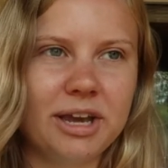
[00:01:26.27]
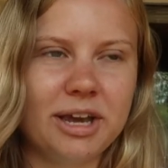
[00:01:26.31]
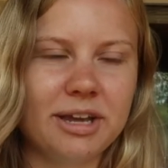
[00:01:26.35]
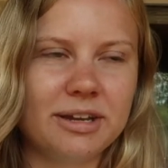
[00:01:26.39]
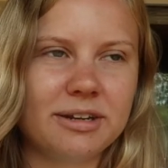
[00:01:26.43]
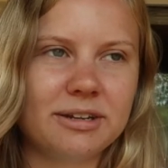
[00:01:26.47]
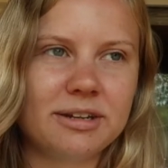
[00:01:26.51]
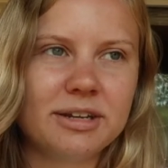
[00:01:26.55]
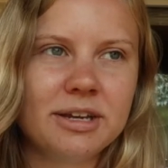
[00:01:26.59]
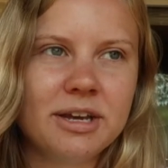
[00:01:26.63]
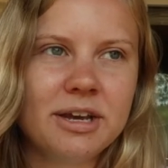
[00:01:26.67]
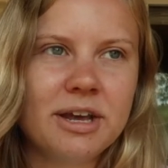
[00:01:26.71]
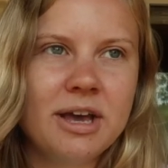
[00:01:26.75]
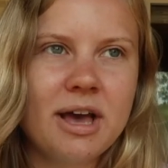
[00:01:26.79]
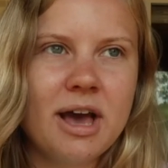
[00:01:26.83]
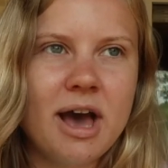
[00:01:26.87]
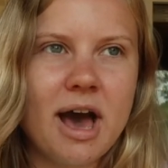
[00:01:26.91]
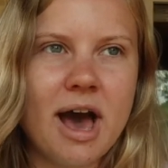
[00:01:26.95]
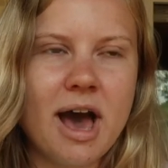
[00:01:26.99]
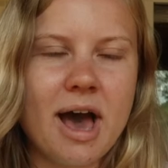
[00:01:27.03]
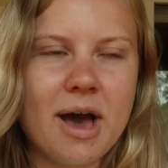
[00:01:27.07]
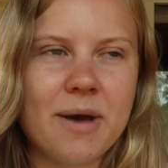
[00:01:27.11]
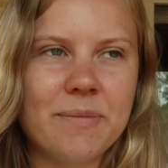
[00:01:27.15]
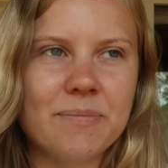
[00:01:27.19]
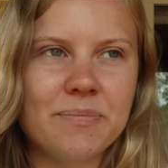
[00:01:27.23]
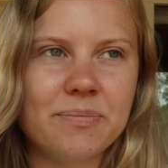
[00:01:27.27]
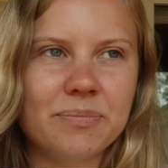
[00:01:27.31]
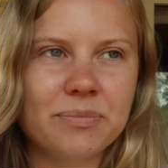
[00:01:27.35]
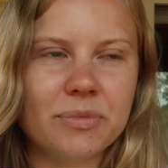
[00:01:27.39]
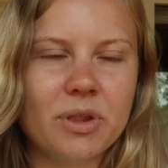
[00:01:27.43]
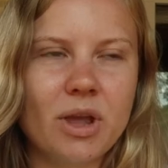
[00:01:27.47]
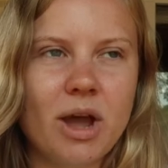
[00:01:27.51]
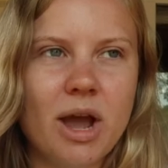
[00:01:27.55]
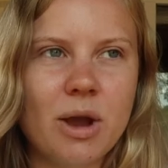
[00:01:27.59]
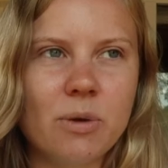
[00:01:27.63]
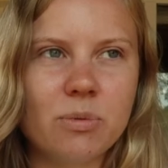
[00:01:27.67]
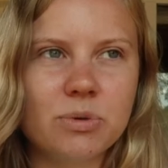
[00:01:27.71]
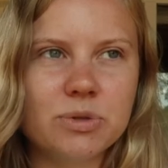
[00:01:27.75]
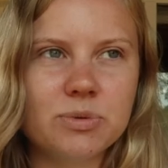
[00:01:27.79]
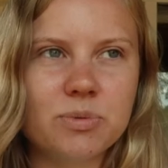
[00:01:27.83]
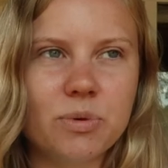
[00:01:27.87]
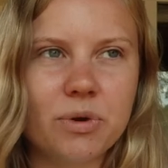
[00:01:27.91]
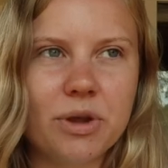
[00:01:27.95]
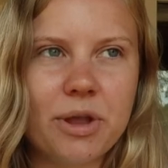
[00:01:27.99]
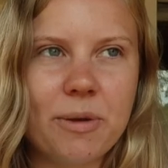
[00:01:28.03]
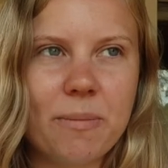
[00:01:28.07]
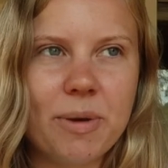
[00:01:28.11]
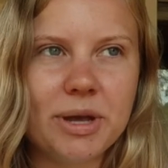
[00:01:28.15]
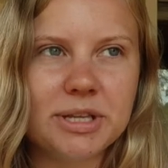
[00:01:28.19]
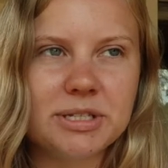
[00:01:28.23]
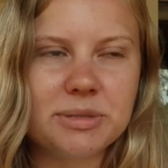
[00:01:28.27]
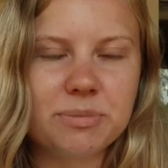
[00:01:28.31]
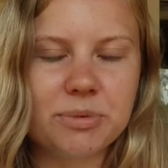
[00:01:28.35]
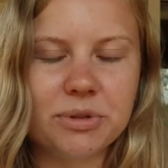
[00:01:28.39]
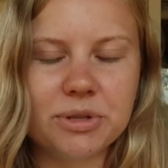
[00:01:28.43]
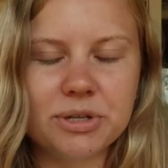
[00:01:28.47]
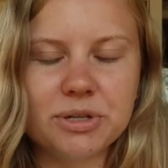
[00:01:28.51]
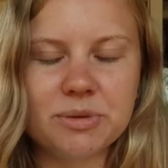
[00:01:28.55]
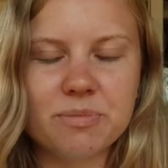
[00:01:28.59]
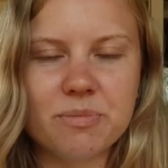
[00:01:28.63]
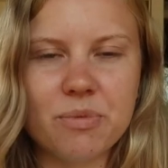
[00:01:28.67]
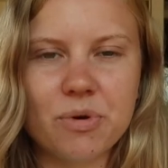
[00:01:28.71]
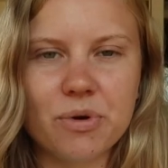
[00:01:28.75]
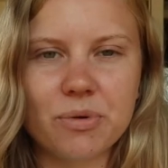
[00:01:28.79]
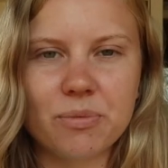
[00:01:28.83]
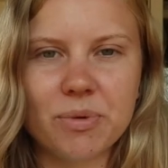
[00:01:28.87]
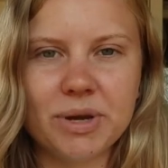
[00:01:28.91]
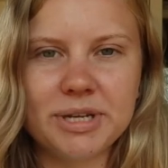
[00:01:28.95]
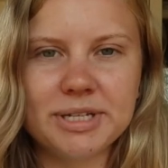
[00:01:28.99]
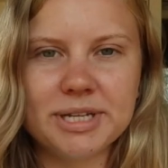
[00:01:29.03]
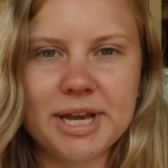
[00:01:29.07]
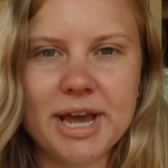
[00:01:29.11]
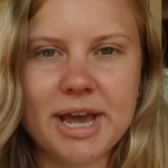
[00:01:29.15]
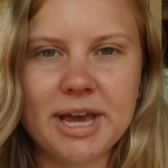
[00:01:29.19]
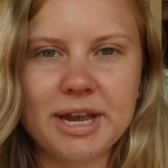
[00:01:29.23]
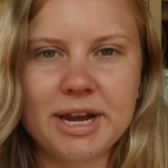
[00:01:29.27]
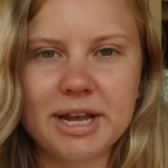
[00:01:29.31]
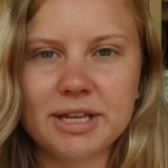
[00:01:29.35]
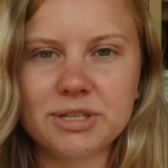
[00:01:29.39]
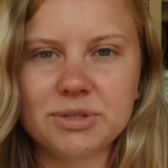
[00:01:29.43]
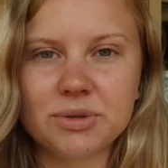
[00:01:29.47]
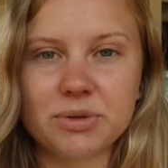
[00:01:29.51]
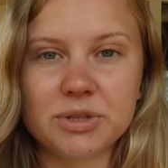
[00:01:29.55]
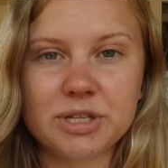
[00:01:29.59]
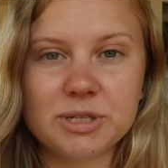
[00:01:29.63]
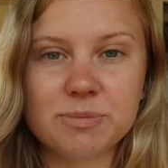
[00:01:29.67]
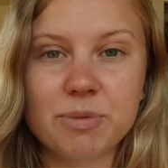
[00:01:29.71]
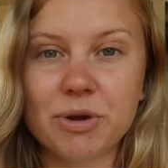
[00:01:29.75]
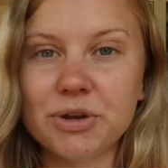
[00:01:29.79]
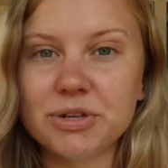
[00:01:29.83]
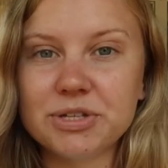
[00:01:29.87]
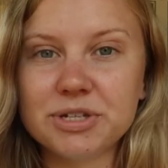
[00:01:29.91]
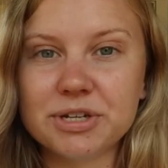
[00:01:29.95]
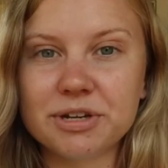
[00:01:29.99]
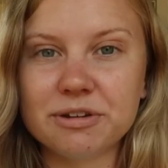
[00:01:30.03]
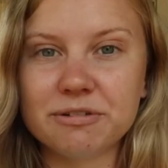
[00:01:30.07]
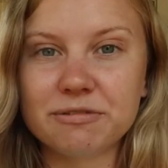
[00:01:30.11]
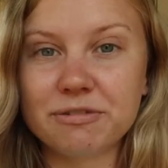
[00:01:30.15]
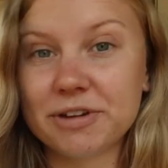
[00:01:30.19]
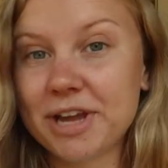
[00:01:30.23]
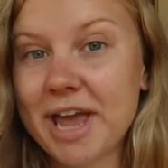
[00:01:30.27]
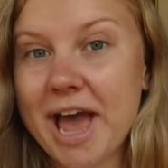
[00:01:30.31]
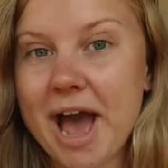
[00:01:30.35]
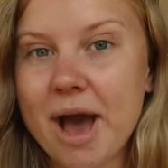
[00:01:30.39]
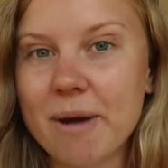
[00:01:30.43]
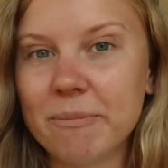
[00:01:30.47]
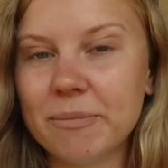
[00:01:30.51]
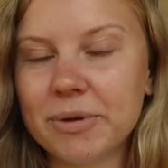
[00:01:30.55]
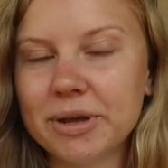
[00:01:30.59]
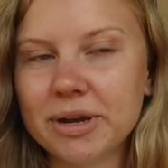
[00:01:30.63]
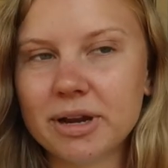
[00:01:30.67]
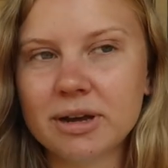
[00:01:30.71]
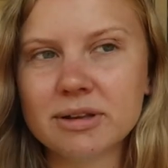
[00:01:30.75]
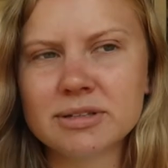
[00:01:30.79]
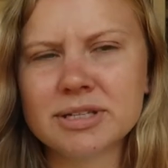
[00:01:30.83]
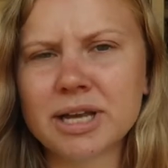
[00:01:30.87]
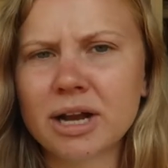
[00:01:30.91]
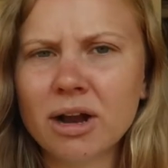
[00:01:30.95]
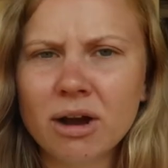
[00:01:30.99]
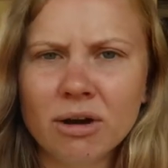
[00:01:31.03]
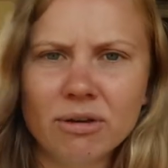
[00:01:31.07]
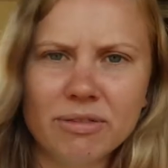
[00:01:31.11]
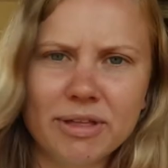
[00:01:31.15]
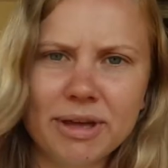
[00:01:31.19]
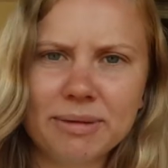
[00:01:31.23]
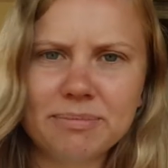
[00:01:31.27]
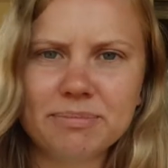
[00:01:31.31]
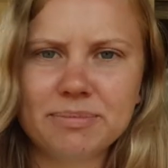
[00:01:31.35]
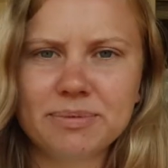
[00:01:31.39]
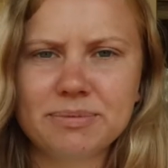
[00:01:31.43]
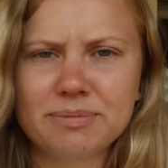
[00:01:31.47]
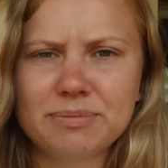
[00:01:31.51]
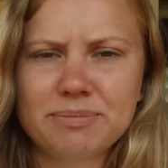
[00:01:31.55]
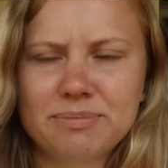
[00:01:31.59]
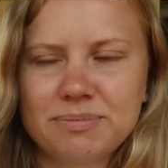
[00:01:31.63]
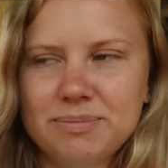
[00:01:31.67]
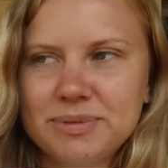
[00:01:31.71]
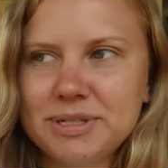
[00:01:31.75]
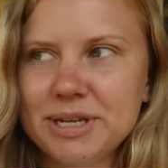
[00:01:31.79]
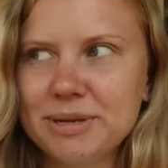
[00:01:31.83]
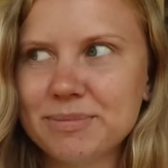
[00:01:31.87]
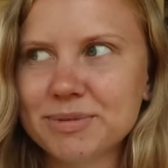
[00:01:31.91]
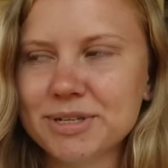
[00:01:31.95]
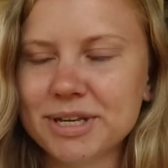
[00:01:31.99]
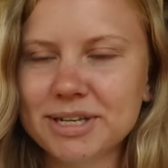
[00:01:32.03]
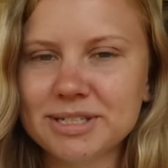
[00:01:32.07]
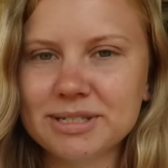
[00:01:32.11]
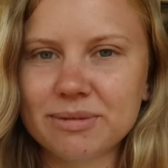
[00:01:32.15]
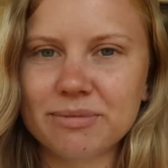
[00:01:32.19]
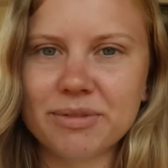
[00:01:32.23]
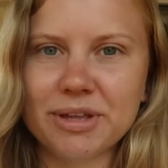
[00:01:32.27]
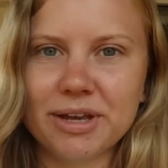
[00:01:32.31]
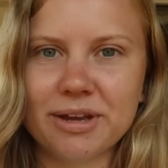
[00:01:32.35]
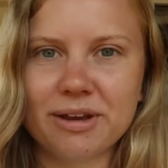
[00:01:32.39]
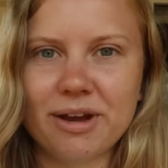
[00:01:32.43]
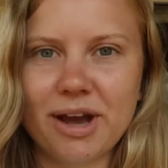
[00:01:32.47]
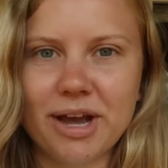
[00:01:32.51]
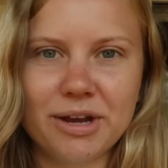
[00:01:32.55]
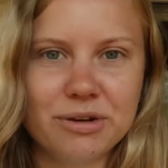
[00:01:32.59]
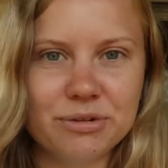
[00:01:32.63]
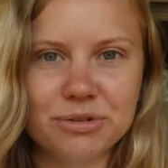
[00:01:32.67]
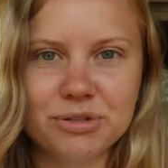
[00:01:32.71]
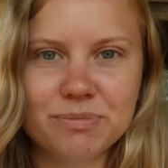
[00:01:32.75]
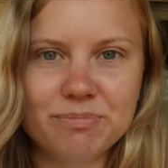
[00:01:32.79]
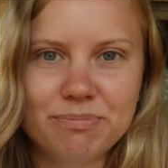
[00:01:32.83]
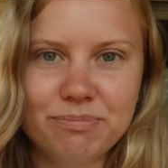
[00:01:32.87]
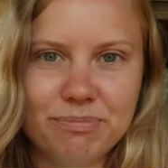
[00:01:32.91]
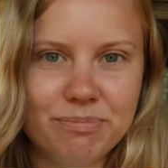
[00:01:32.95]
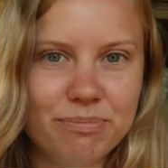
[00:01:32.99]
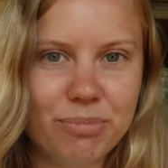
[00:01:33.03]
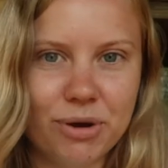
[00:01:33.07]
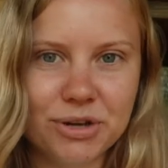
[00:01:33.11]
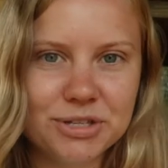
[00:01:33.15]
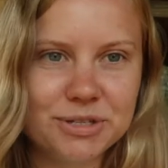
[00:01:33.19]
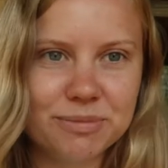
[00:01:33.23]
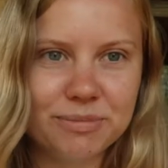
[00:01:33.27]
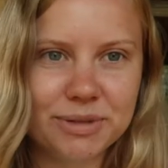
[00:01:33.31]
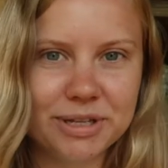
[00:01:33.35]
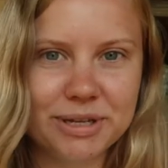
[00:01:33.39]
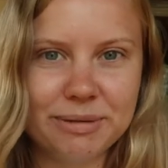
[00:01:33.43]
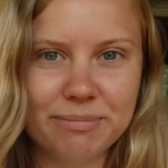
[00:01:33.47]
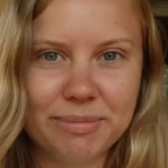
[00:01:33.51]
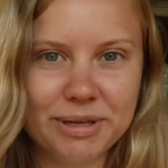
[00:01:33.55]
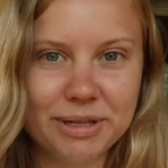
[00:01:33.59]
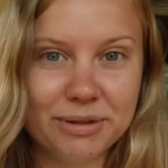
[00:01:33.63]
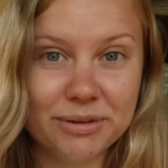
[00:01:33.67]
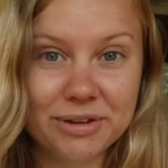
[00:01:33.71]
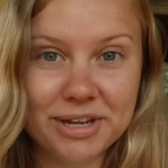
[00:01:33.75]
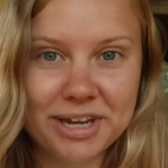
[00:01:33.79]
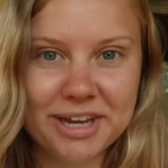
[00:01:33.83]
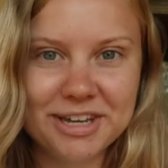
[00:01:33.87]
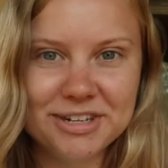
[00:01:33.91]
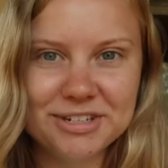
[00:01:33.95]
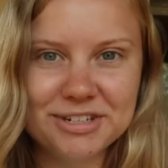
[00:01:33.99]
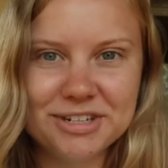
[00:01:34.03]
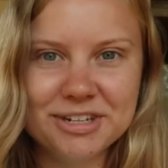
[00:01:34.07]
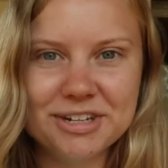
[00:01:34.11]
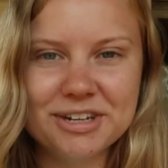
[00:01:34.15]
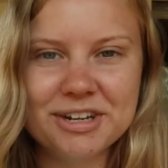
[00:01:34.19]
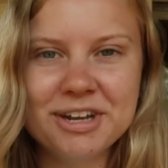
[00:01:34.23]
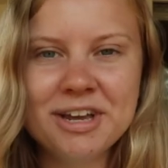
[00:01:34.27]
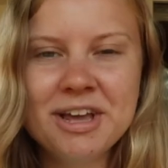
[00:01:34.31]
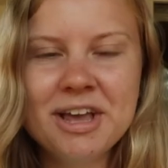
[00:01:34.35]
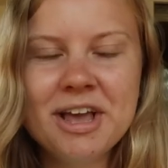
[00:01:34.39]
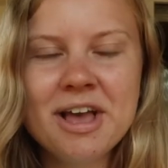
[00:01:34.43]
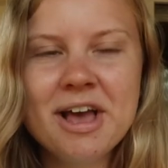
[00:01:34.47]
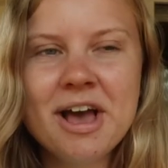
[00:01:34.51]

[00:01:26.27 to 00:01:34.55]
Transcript: And I was walking past a bulletin board one day and I saw this poster for camp, and I was like, oh, that seems like something I could possibly be looking into.